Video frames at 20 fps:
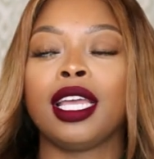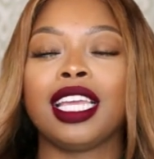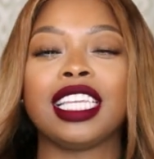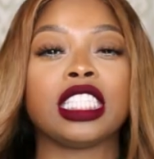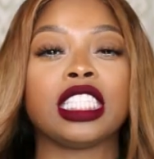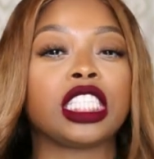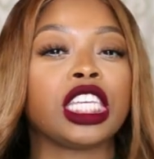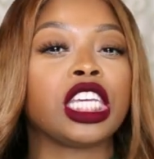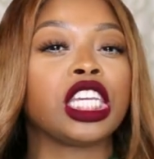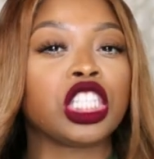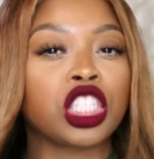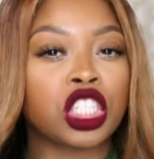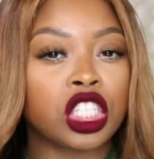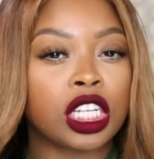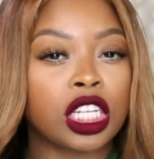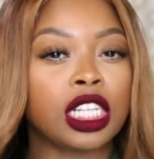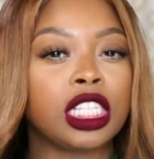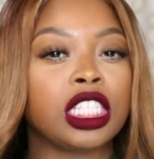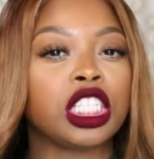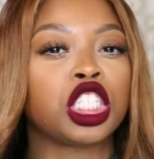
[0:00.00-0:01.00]

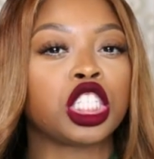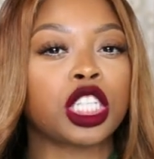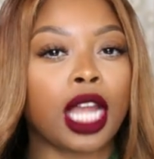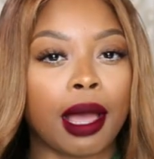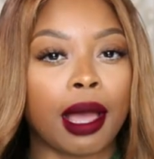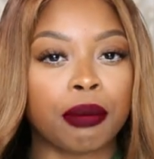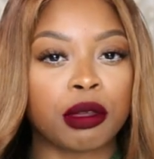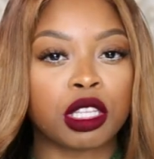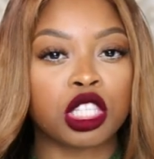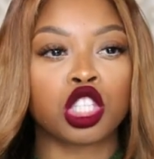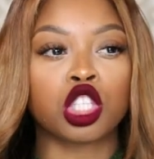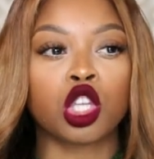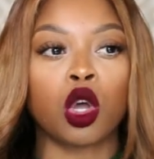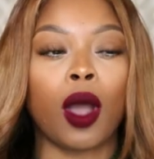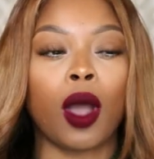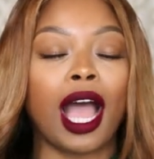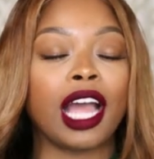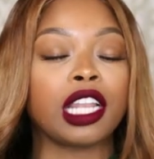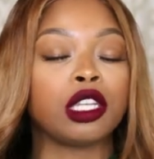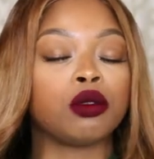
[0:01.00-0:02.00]
intentionally shopping.
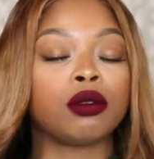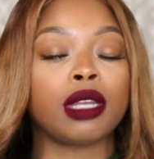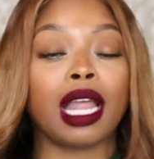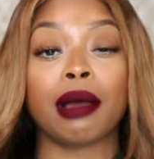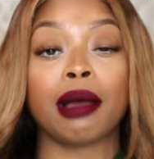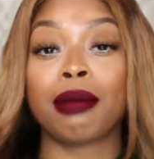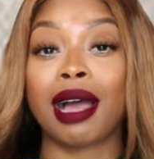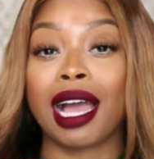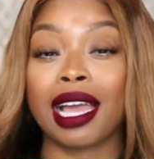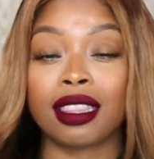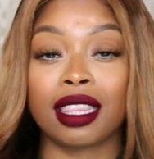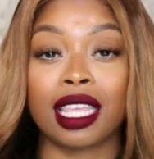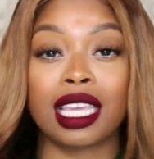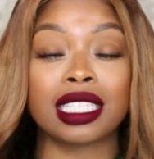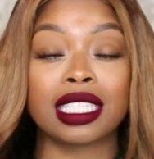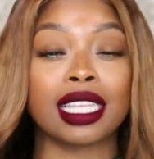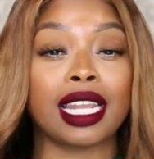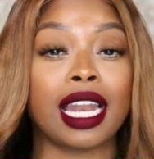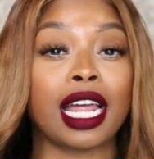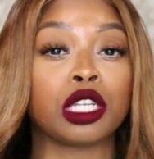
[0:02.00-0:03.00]
So I do not buy
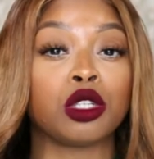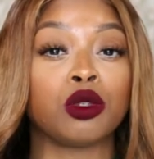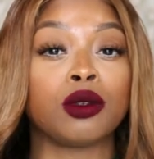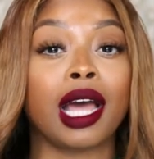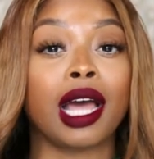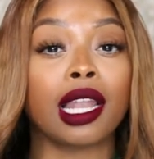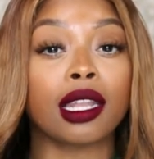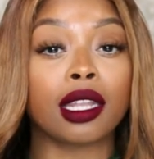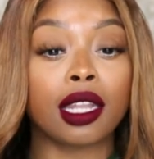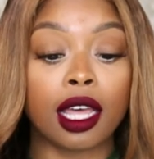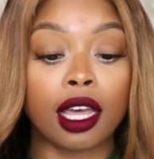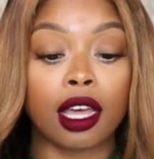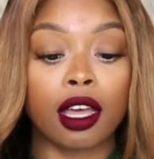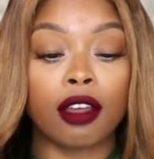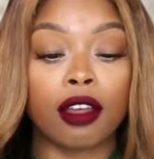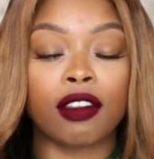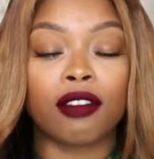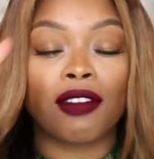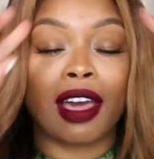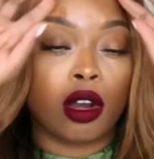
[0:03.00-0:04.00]
things that I do not
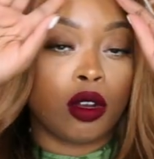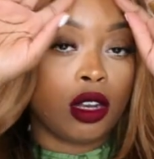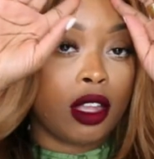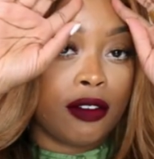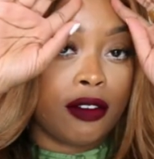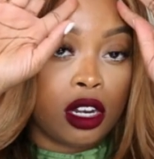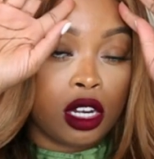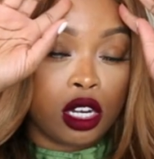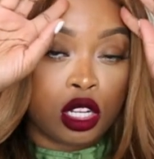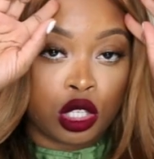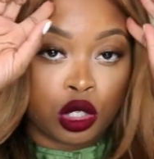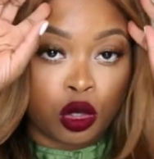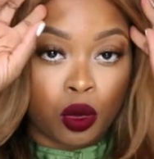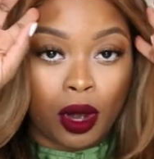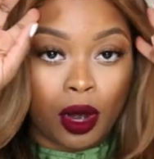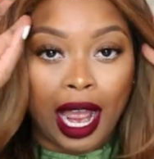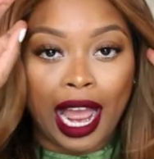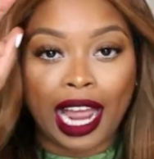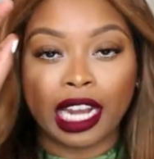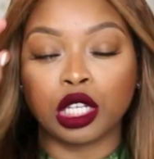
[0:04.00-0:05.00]
love. If I don't love it in the
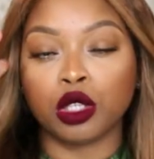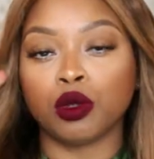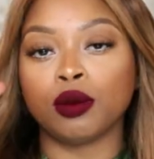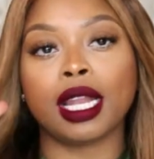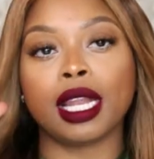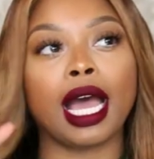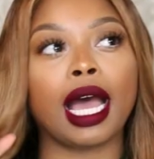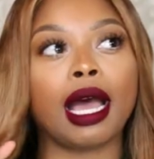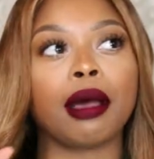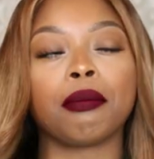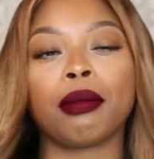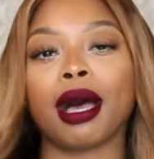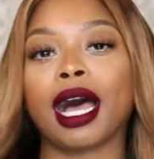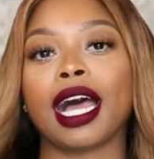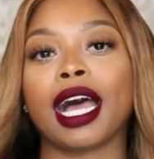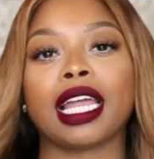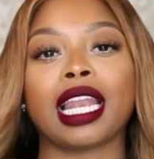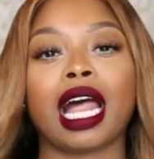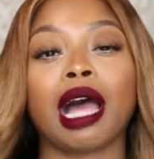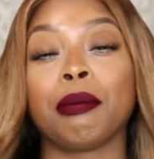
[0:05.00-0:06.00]
store, I do not
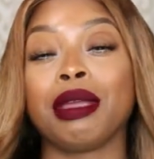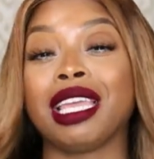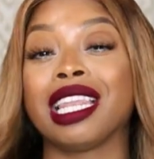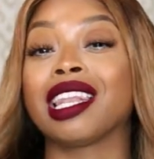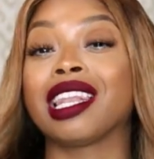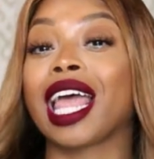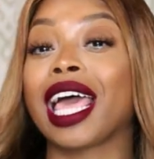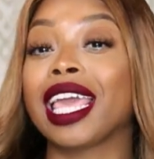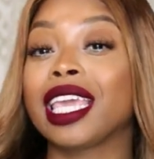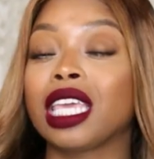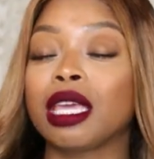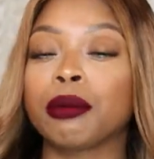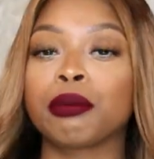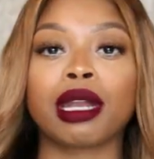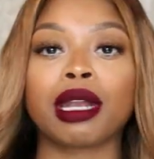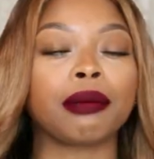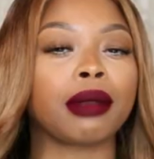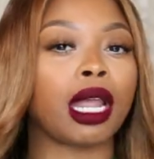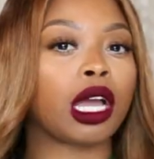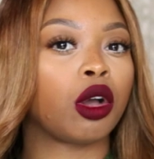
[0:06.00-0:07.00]
buy it. I may like it,
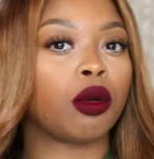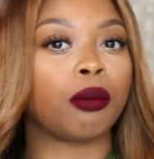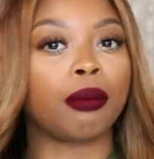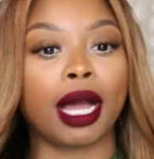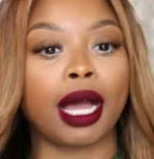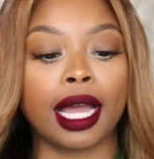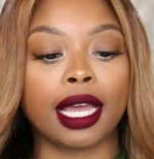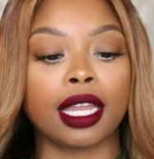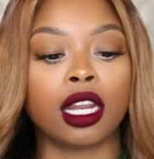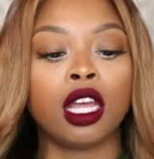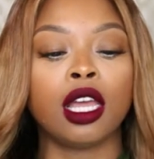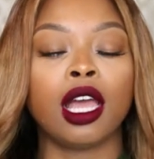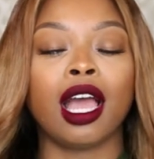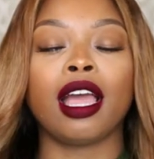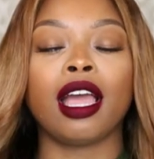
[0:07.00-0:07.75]
but I'm not gonna buy it.